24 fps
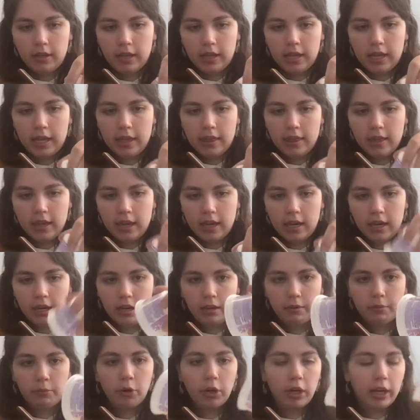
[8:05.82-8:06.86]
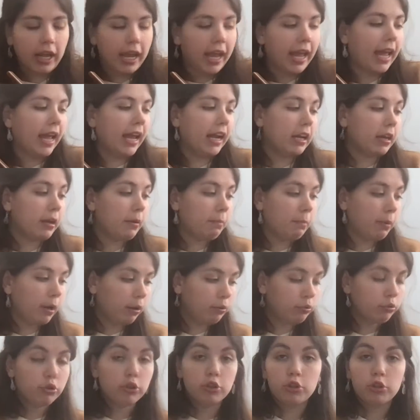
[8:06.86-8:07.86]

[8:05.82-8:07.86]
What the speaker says: And then I'm going to add about